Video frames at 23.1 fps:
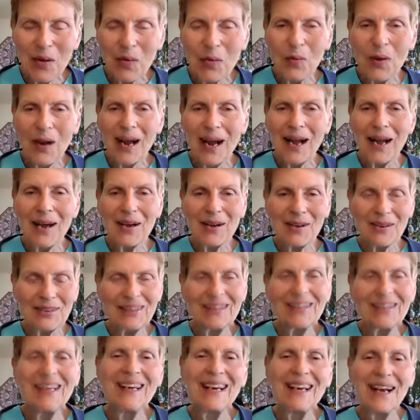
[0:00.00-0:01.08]
Wow,
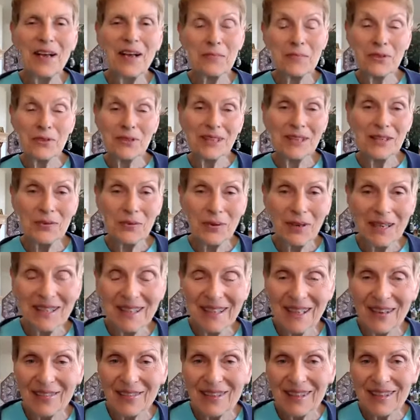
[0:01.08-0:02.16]
almost said
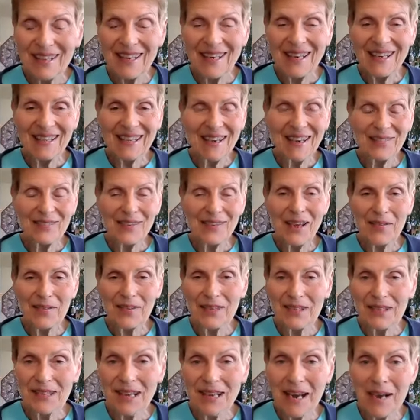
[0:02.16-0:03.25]
2017. I'm having
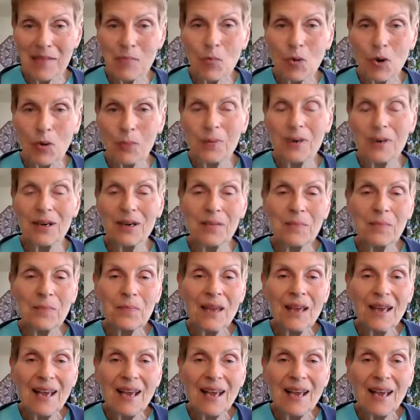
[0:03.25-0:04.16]
a time warp here.